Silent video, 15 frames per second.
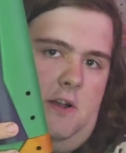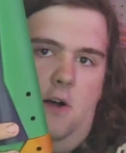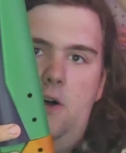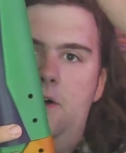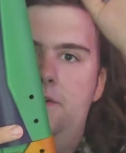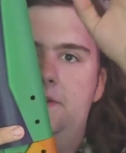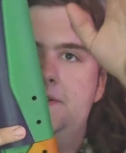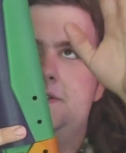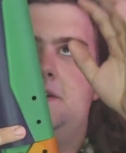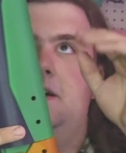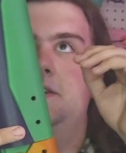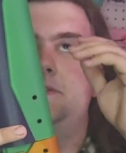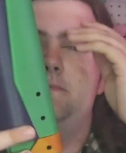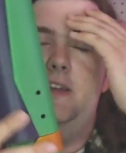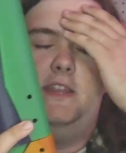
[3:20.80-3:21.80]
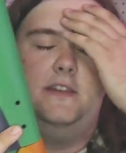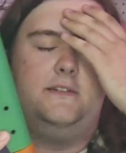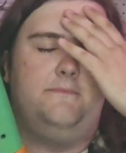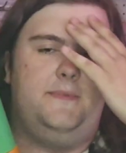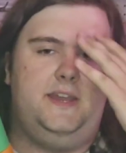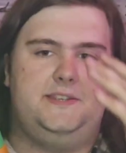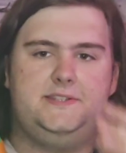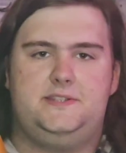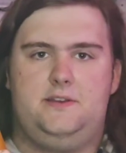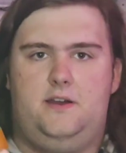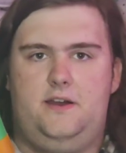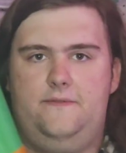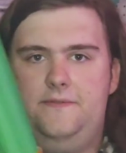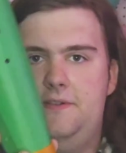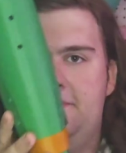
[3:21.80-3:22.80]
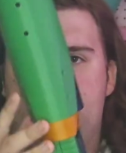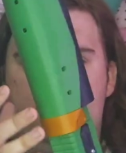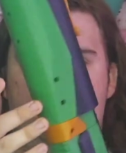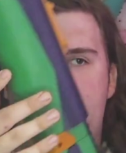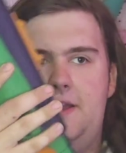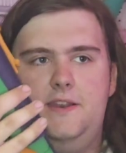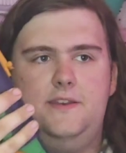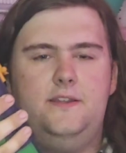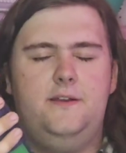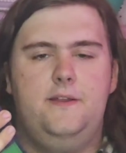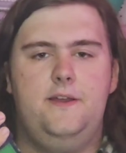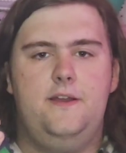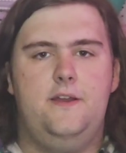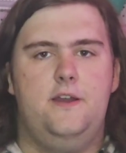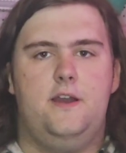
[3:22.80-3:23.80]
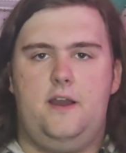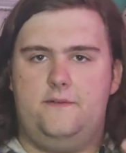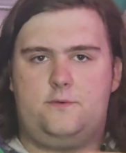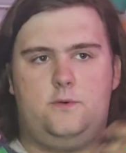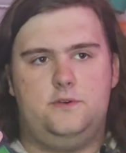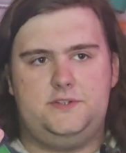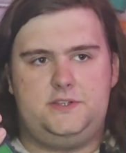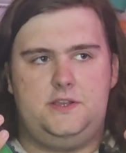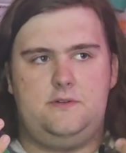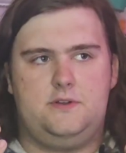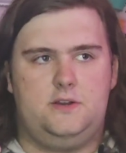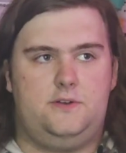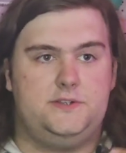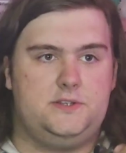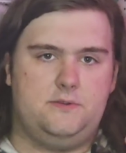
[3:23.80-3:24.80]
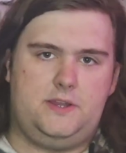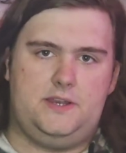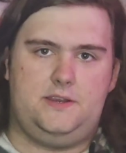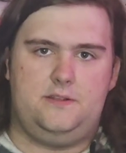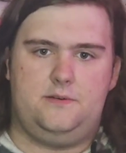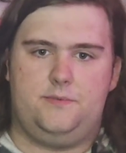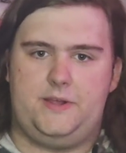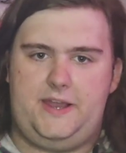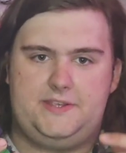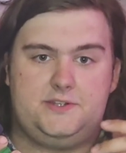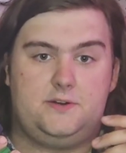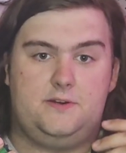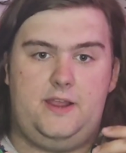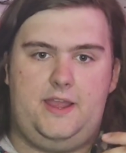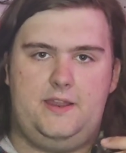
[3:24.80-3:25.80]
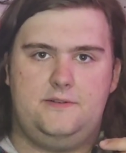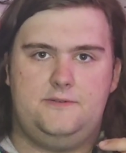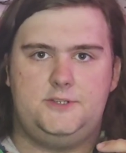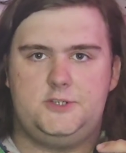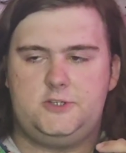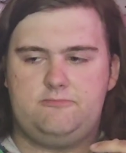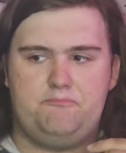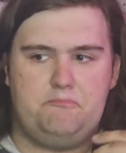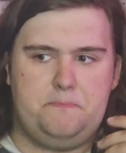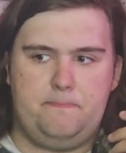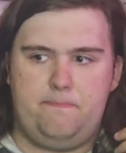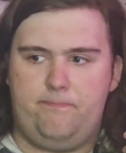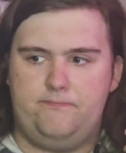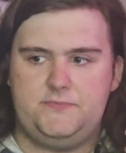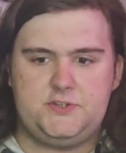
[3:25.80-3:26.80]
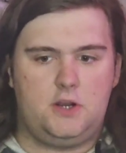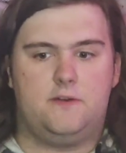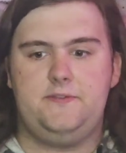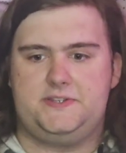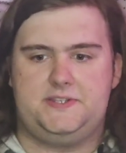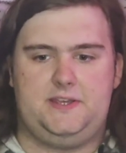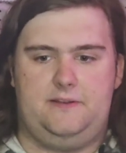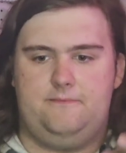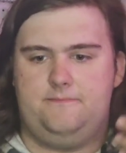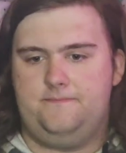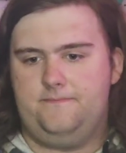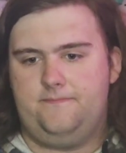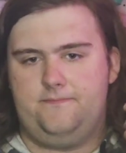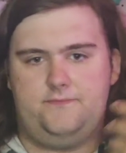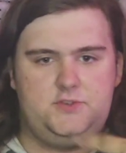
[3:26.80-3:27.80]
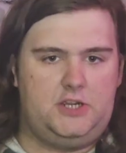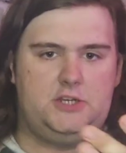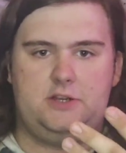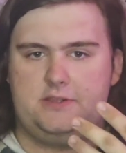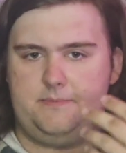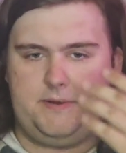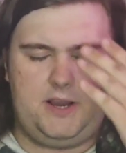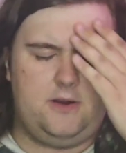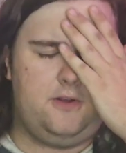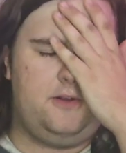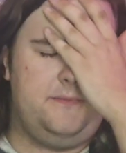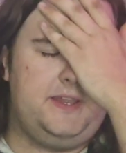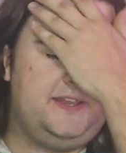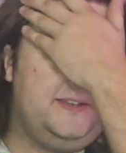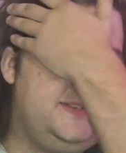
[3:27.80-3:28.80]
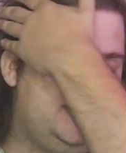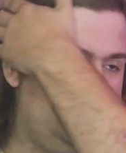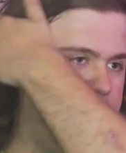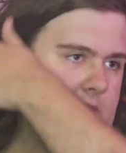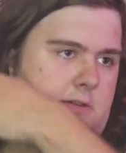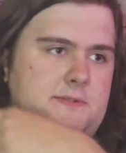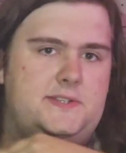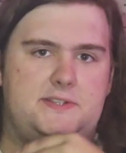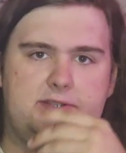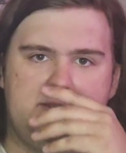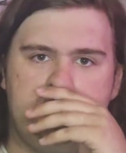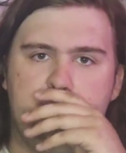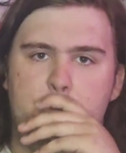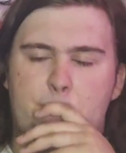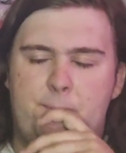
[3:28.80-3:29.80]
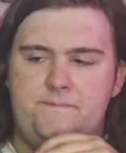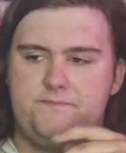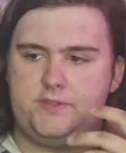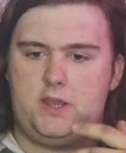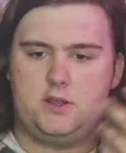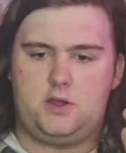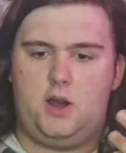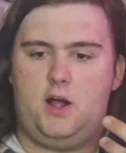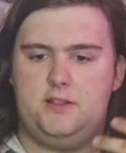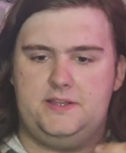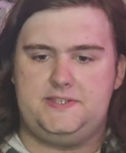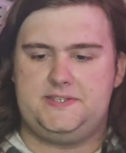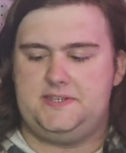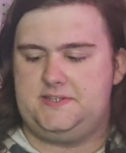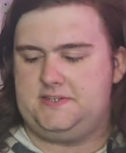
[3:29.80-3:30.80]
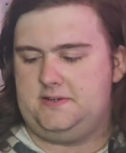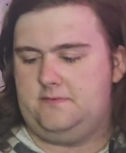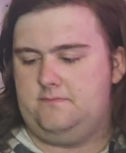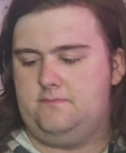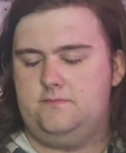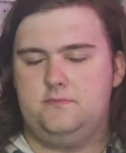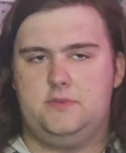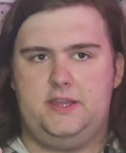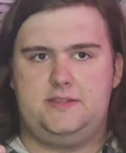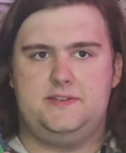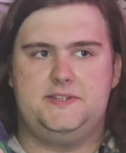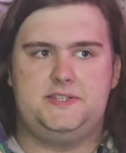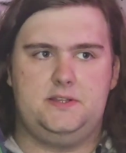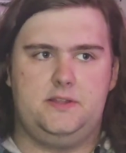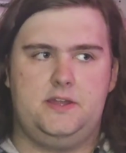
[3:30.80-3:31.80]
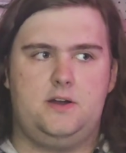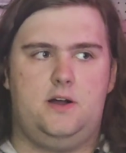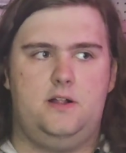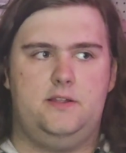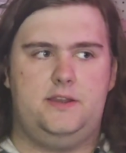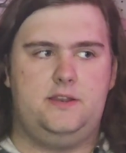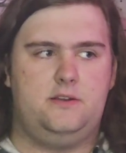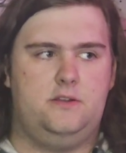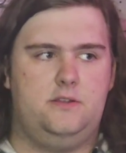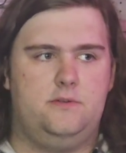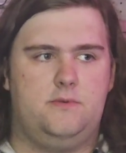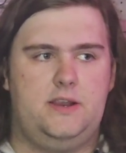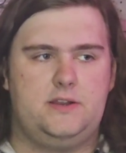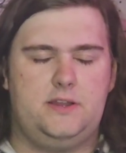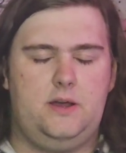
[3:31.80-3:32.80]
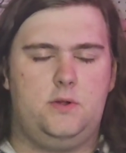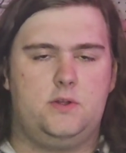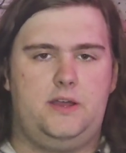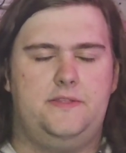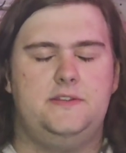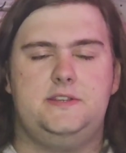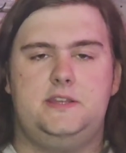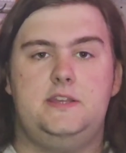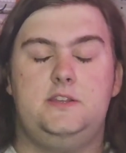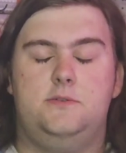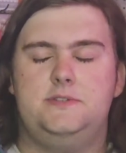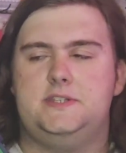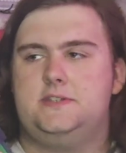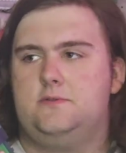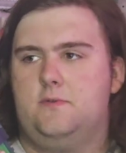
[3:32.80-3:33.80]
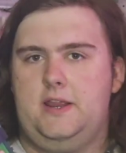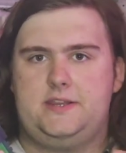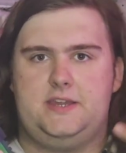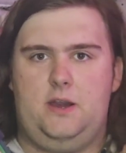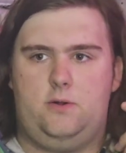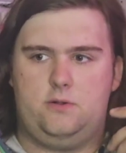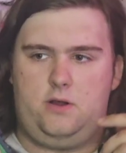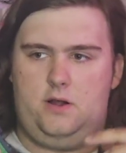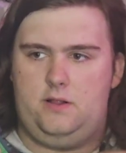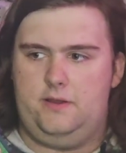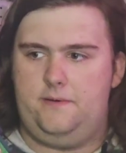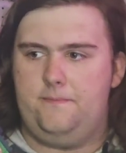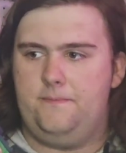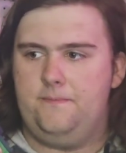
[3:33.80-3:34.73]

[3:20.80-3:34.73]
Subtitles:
all this cosmetic mess off the front end. Of course, so you can also get into the blaster and service it. Change out the barrel because it uses a collet system, like the silly collet, or the red cowl. It uses a red cowl collet.